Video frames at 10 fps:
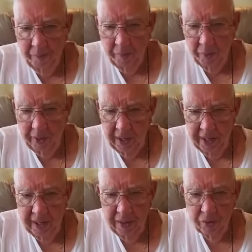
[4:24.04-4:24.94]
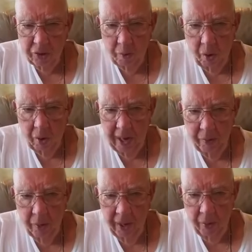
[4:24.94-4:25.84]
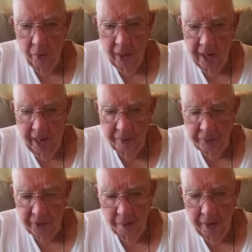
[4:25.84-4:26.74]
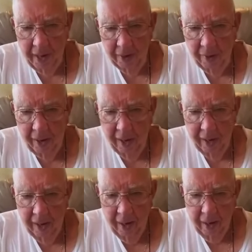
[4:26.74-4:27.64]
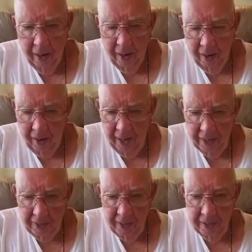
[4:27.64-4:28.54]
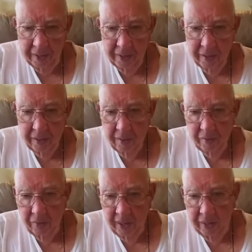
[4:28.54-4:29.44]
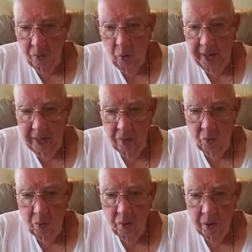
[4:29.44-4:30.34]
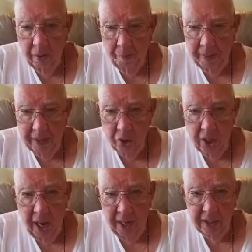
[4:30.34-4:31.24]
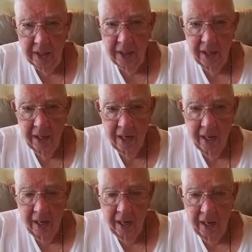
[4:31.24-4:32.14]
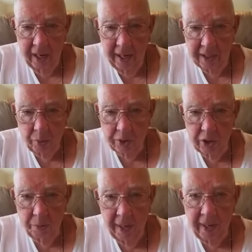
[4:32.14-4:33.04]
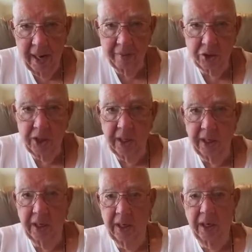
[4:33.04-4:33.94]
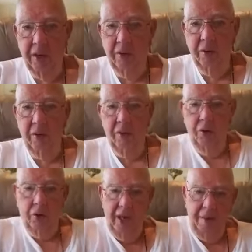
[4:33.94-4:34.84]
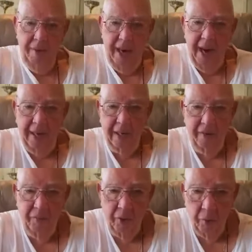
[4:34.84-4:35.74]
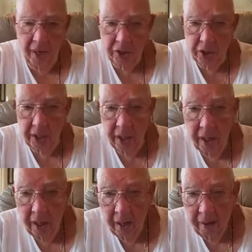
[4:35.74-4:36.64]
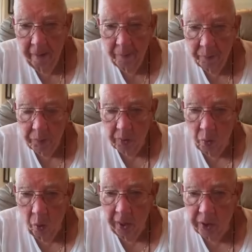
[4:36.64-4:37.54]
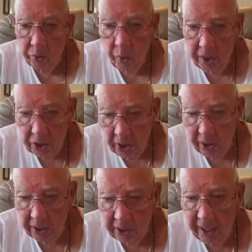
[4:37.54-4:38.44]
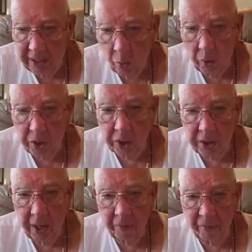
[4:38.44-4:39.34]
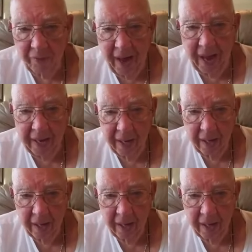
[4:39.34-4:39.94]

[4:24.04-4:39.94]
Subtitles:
But he didn't smoke out, run after somebody out there, and he'd wait and pick his shots. And that's what you better have a chicken to do. You can't be accurate if you're rushing. The one that's rushing has got the worst of the fight.